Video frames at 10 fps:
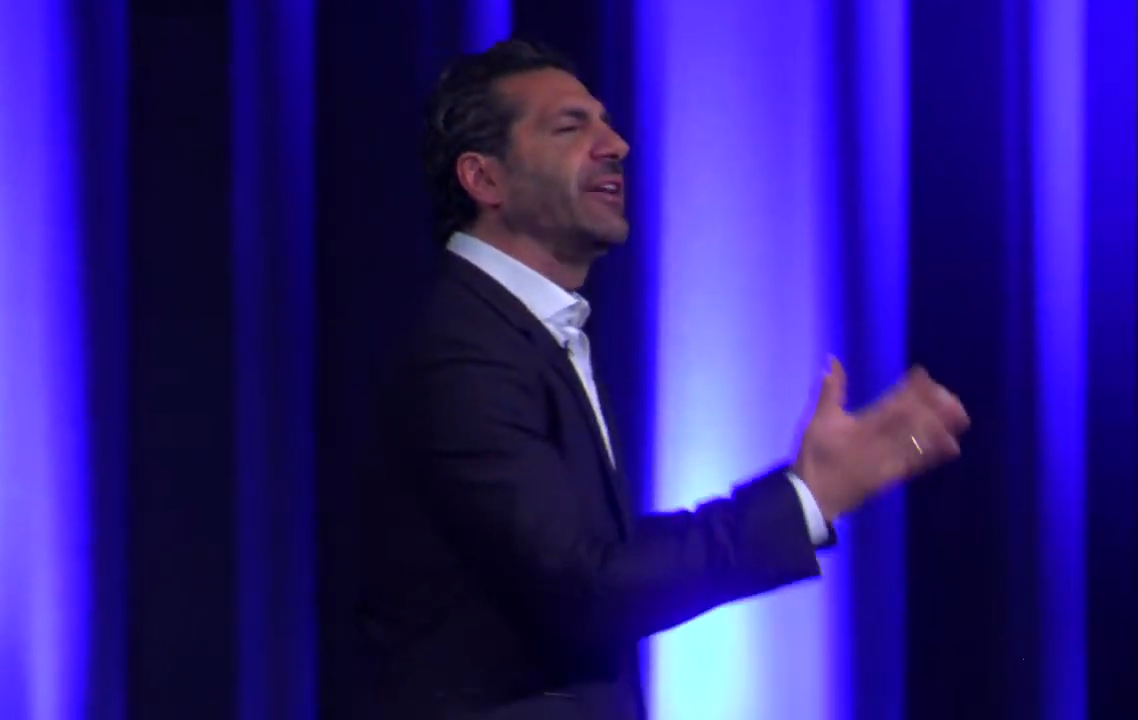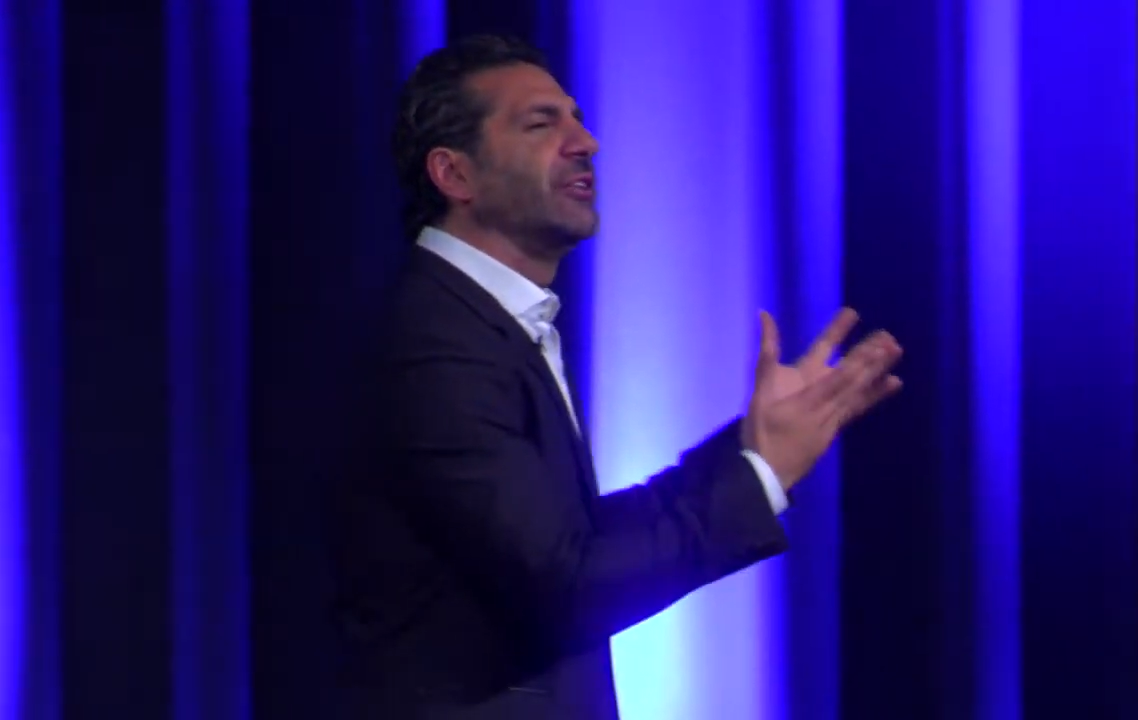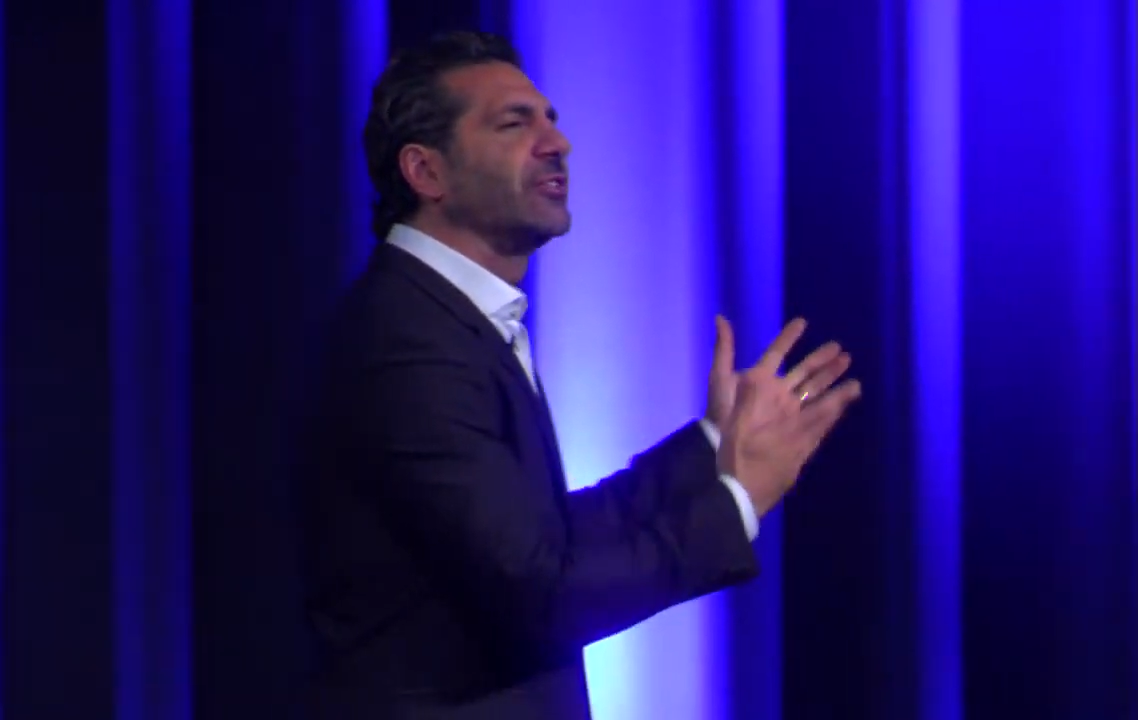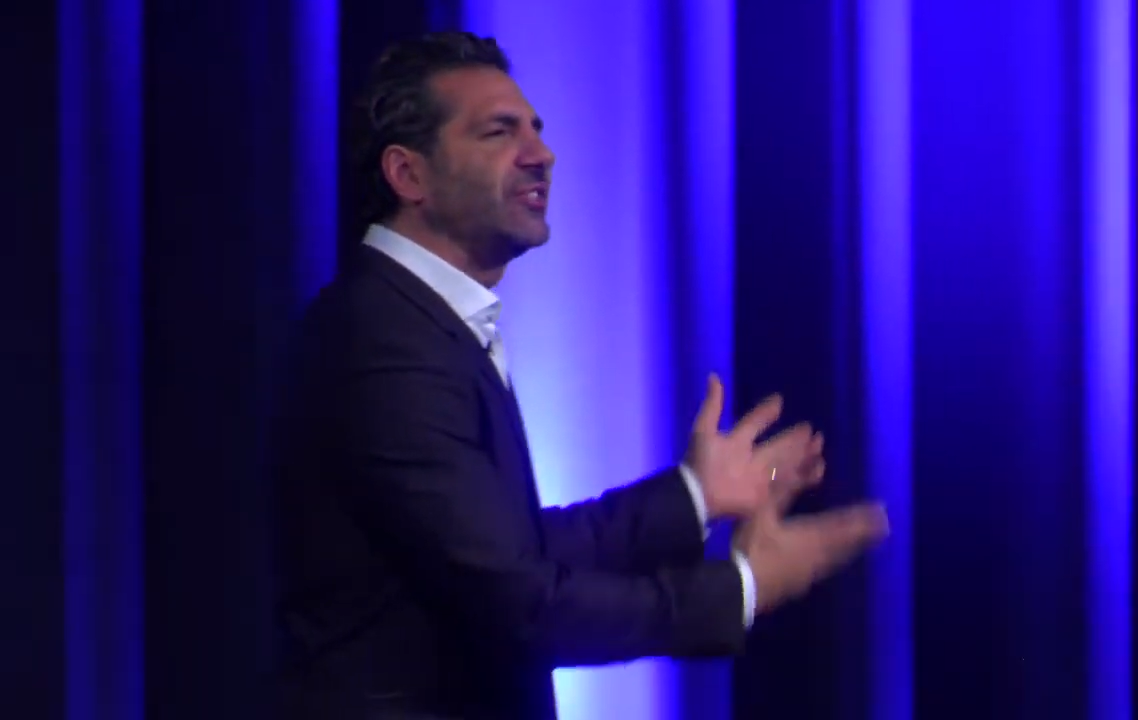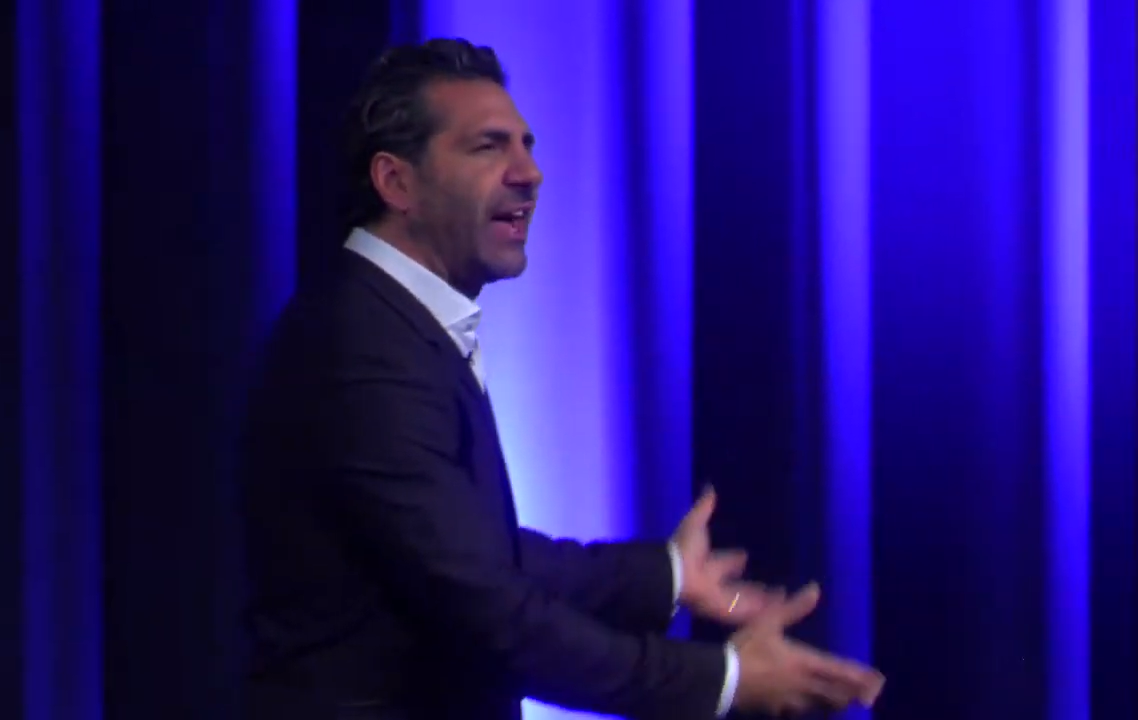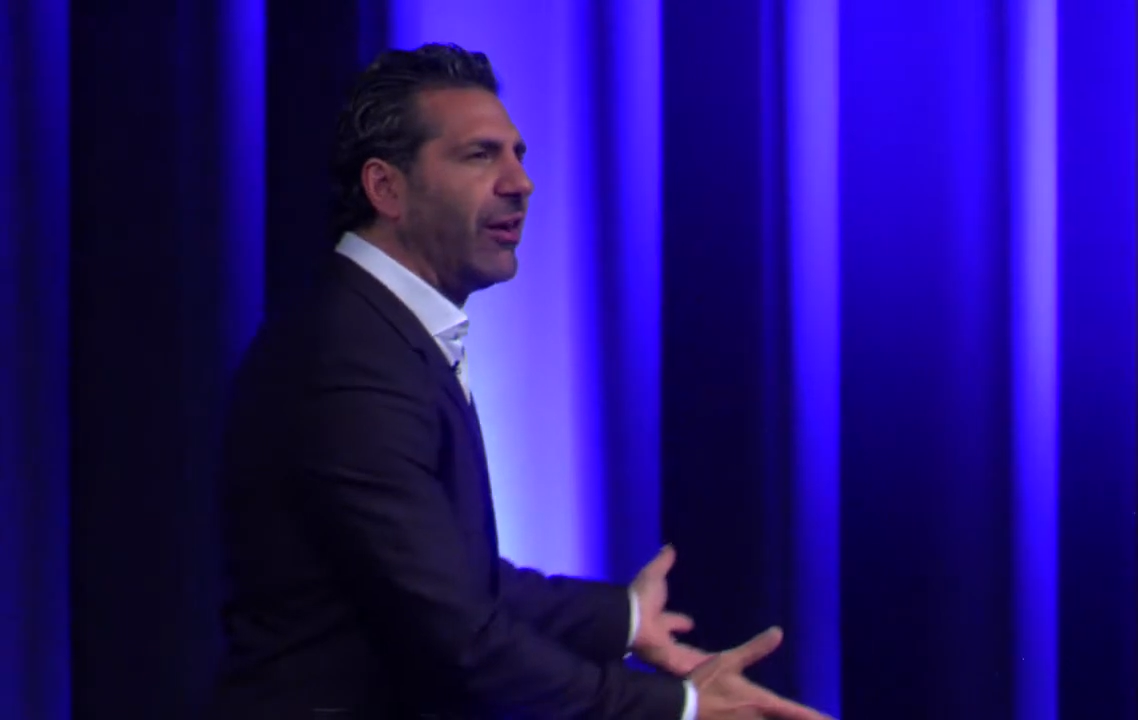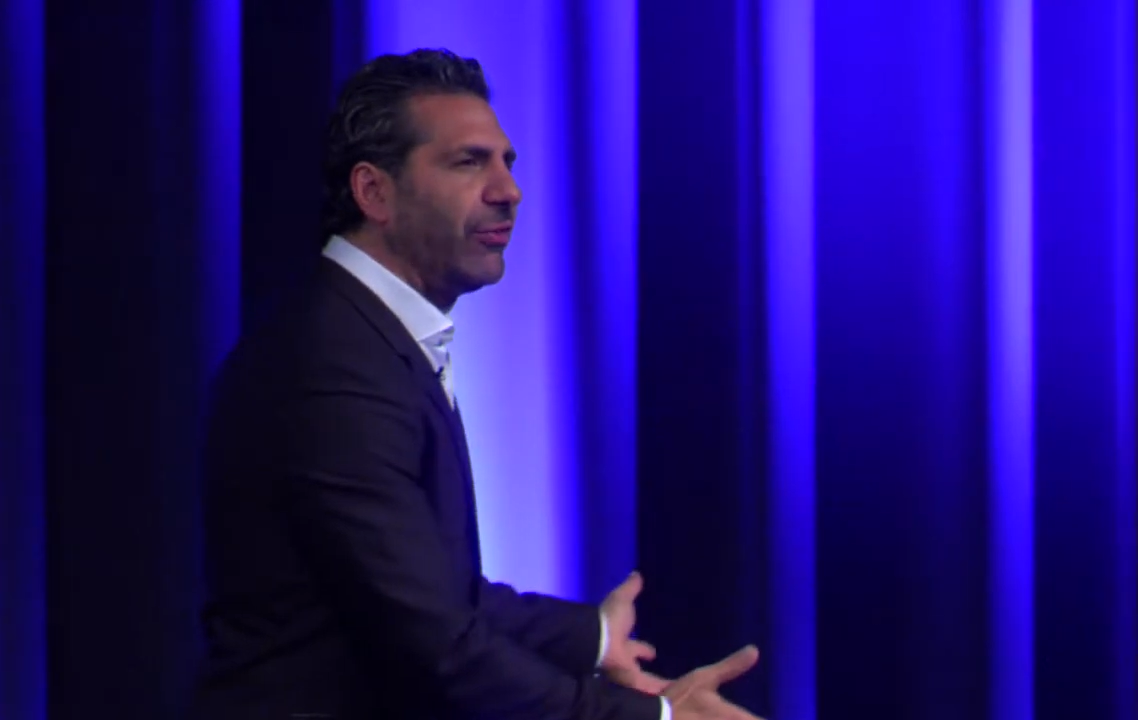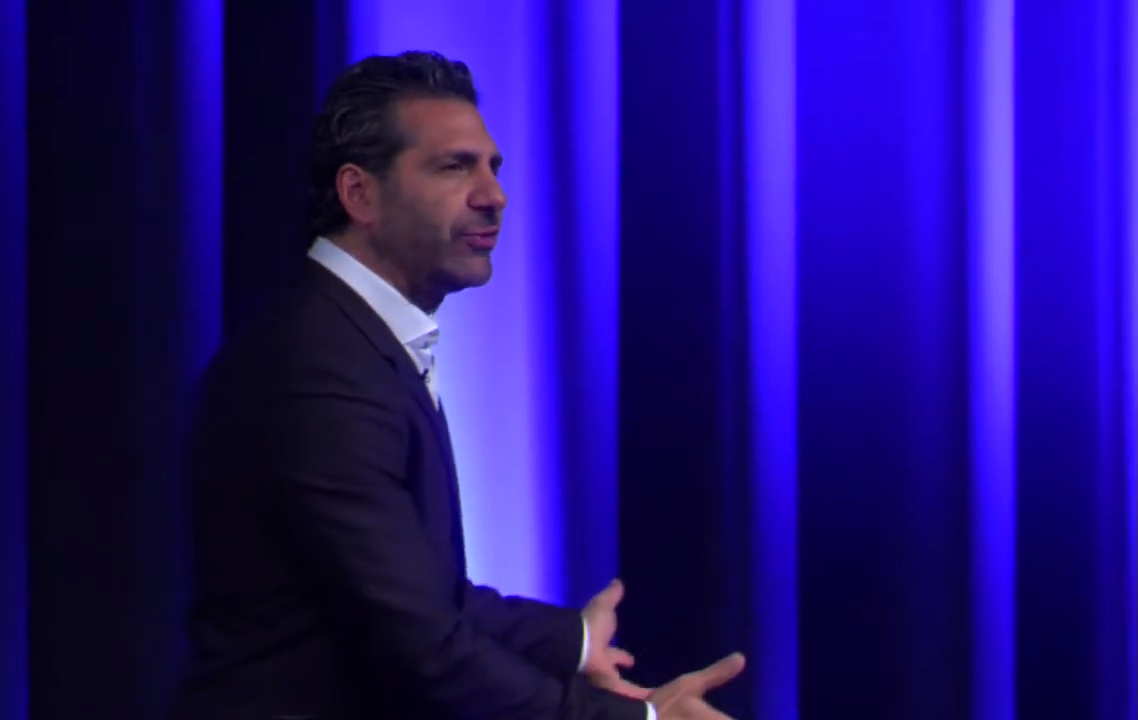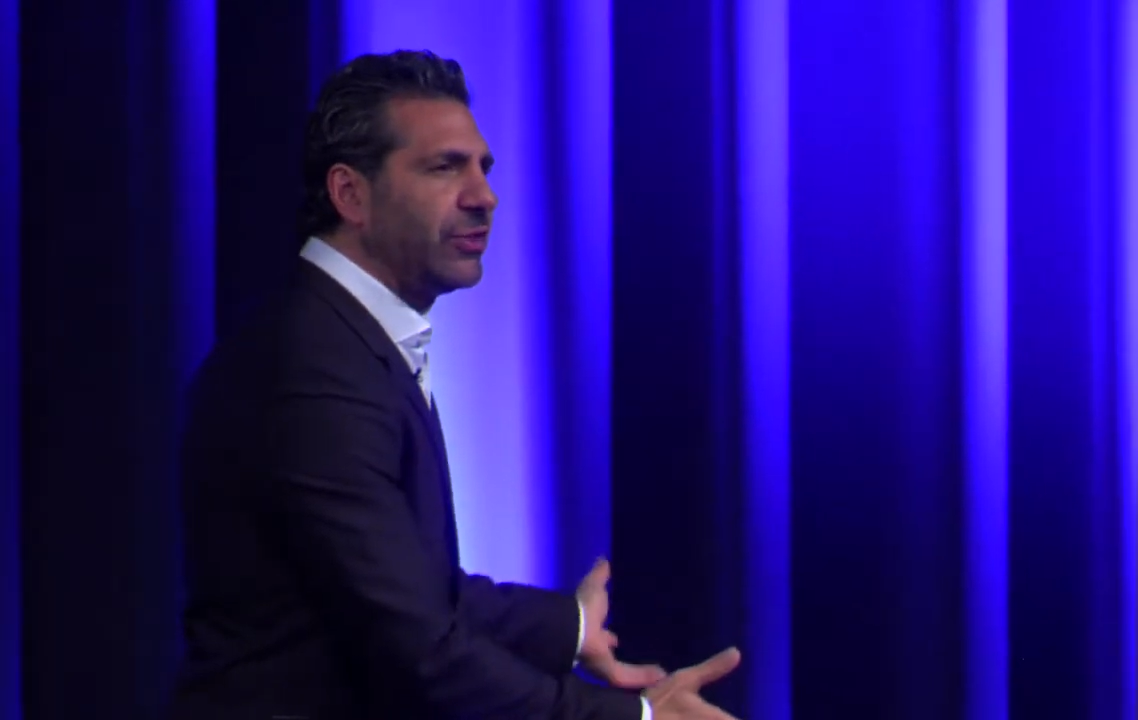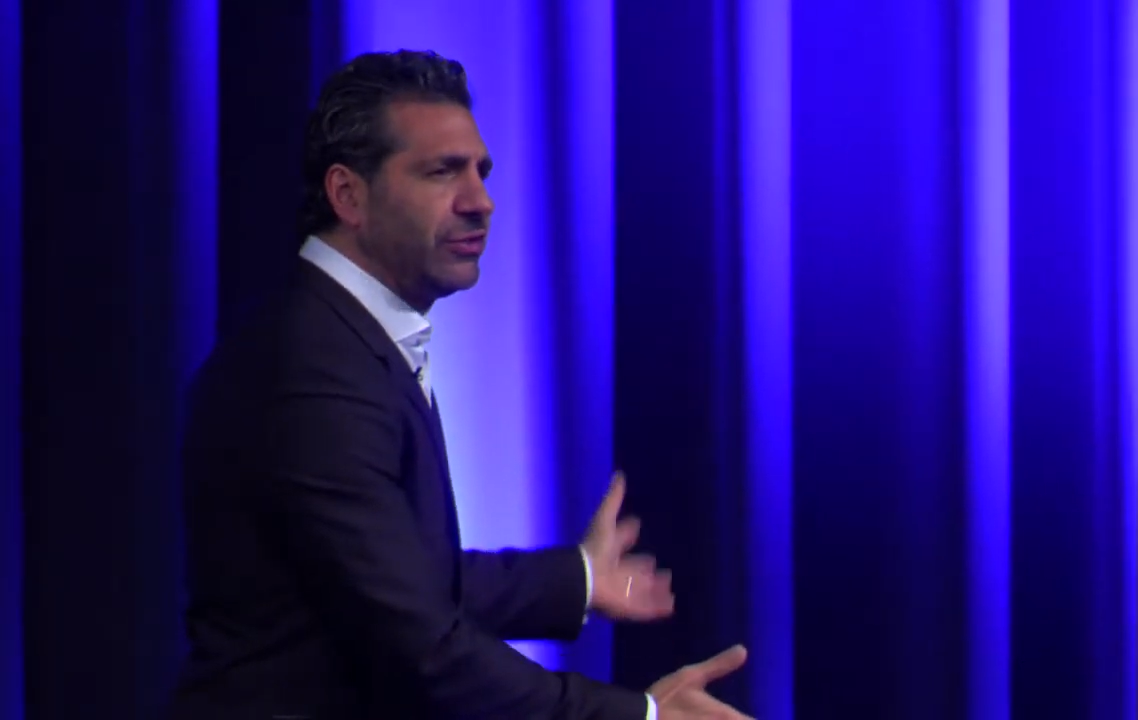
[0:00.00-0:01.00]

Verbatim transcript: yourself to,